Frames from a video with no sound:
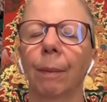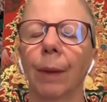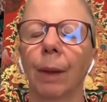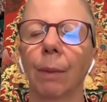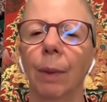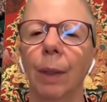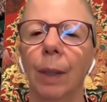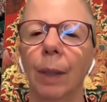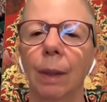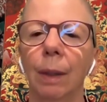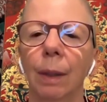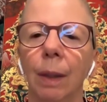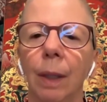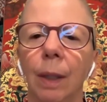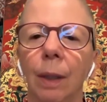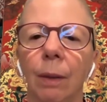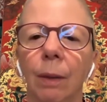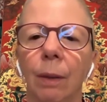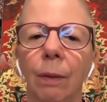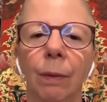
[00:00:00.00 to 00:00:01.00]
We can
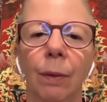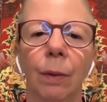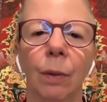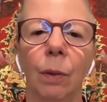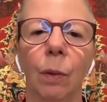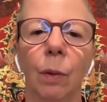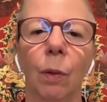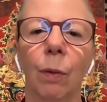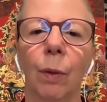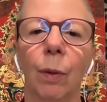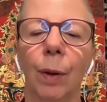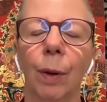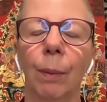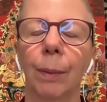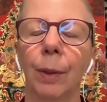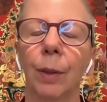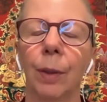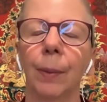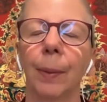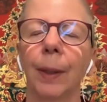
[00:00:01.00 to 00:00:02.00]
think of all
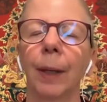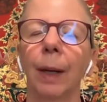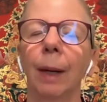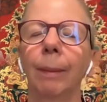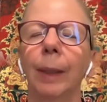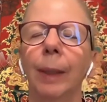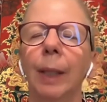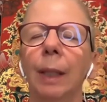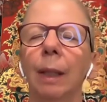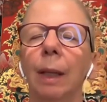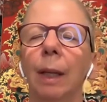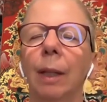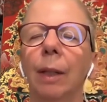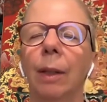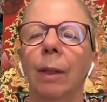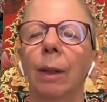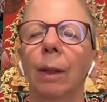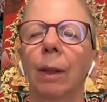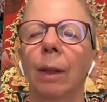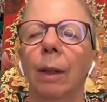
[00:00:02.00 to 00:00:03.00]
phenomena as being empty. They
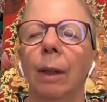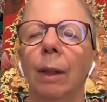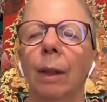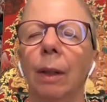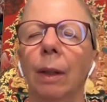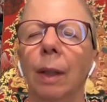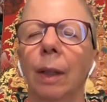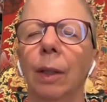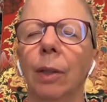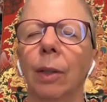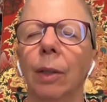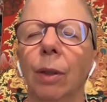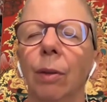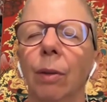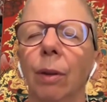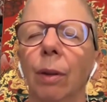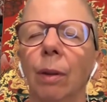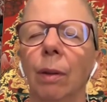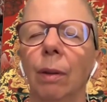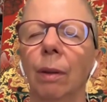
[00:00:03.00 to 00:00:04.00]
just
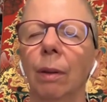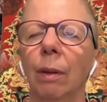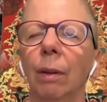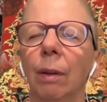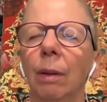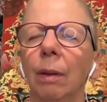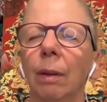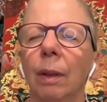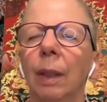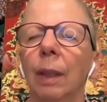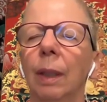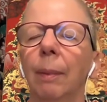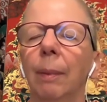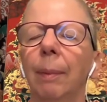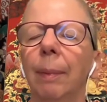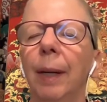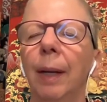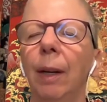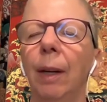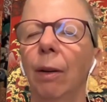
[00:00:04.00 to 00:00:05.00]
didn't
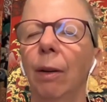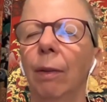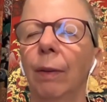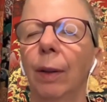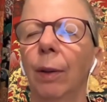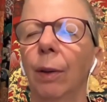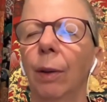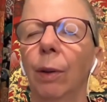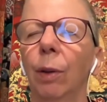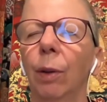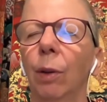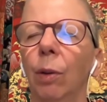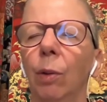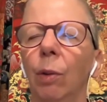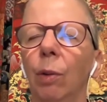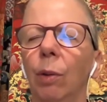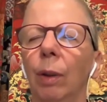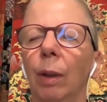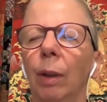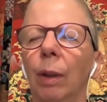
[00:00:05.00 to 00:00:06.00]
appear of their own
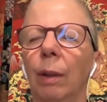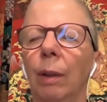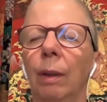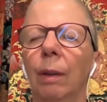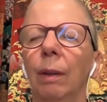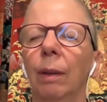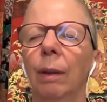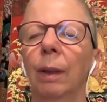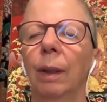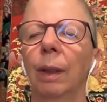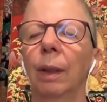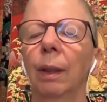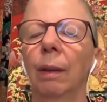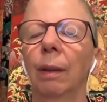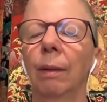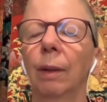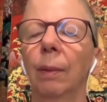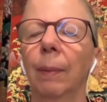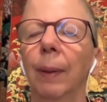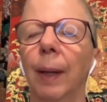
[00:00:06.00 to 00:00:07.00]
accord. They're
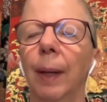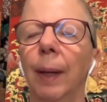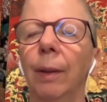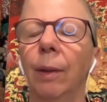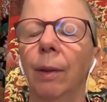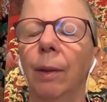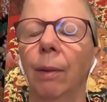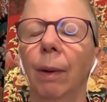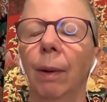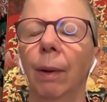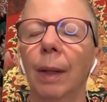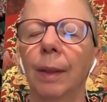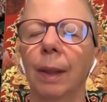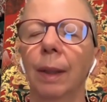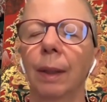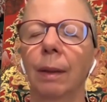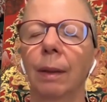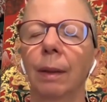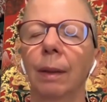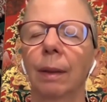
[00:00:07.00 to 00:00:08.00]
dependent
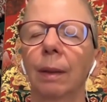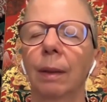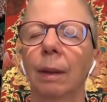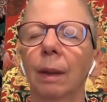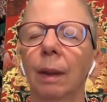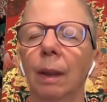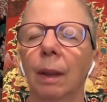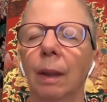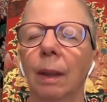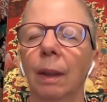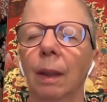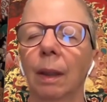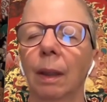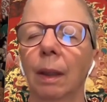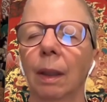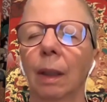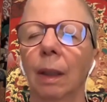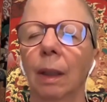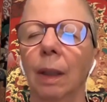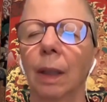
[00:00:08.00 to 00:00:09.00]
arisings.
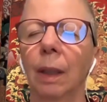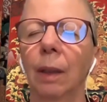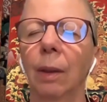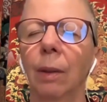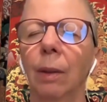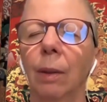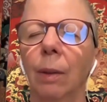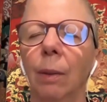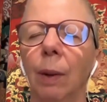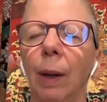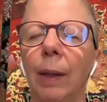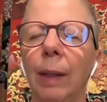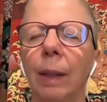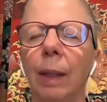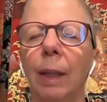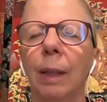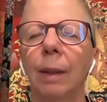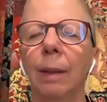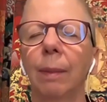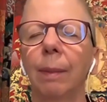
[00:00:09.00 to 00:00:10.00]
And think that the way
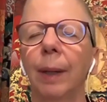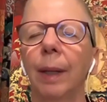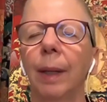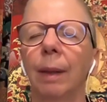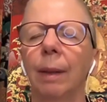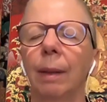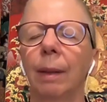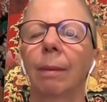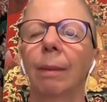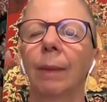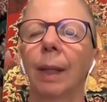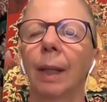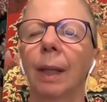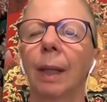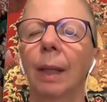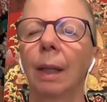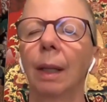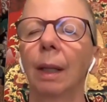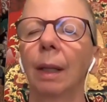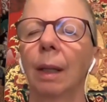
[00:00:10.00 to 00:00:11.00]
things appear to
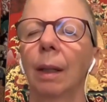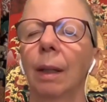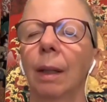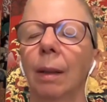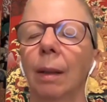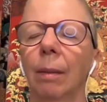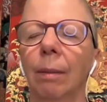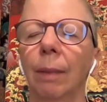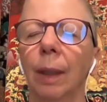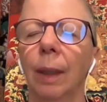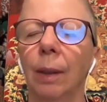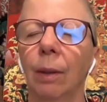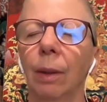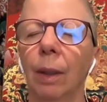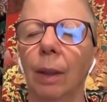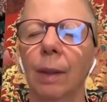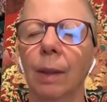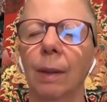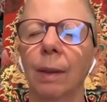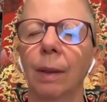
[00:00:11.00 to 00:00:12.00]
me may not
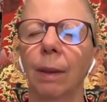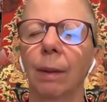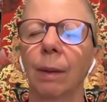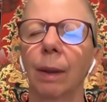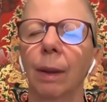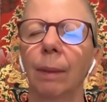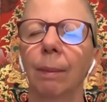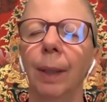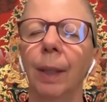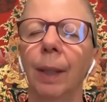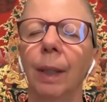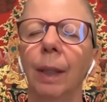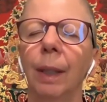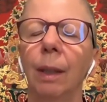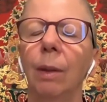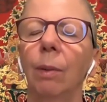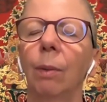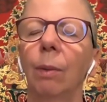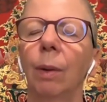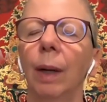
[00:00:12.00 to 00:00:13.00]
necessarily be
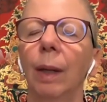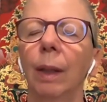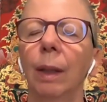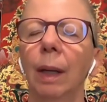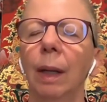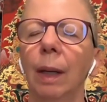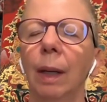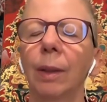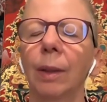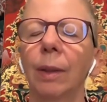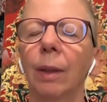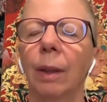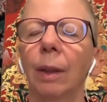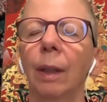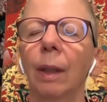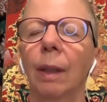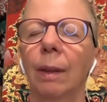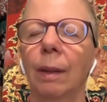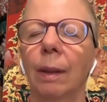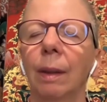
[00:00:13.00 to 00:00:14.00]
the way they
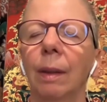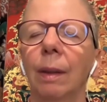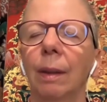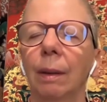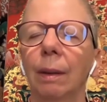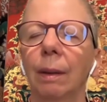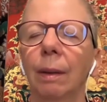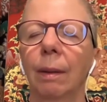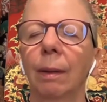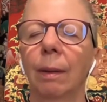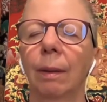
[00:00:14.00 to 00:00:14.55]
actually exist.